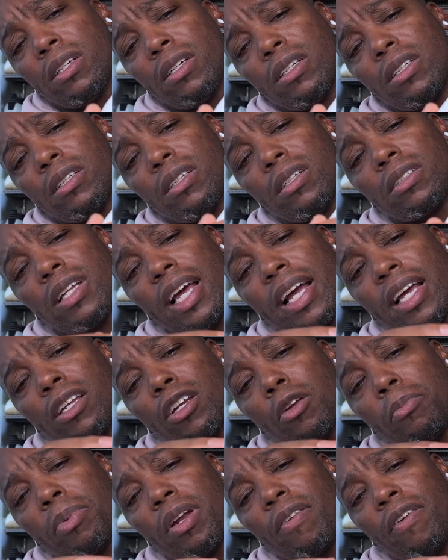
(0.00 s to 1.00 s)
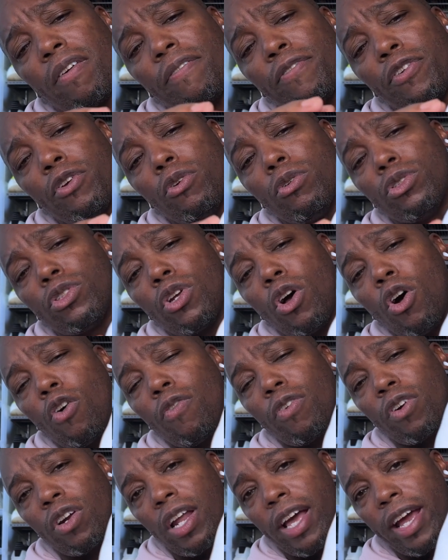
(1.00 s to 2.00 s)
Looks like a little bit of a fused
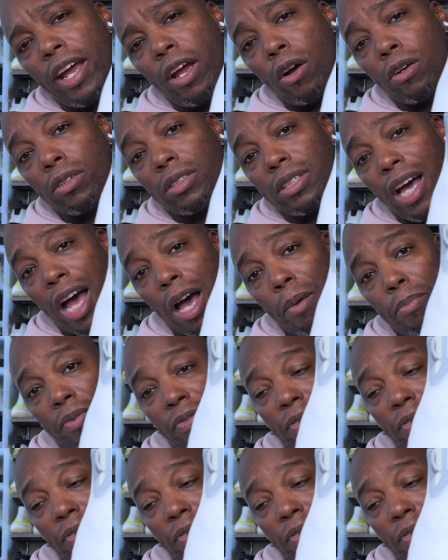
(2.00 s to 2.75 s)
overlay on top of